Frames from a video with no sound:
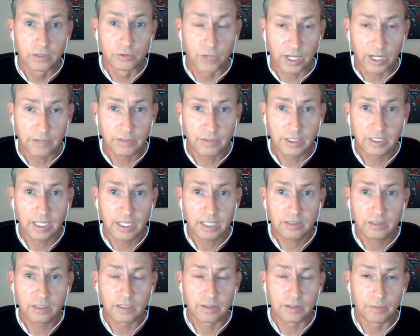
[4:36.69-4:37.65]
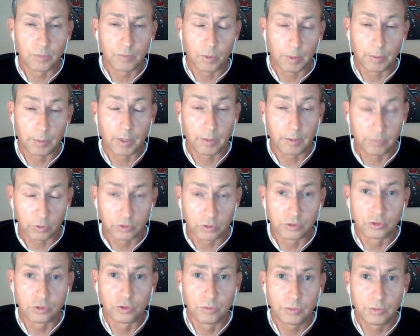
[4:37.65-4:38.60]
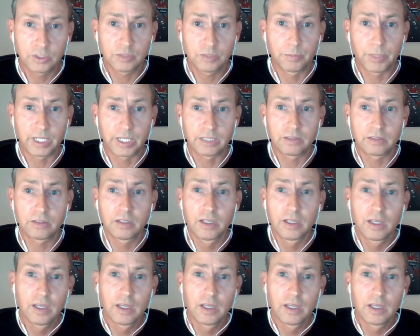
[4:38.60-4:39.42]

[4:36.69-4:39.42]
driving that, the mobile broadband for consumers. But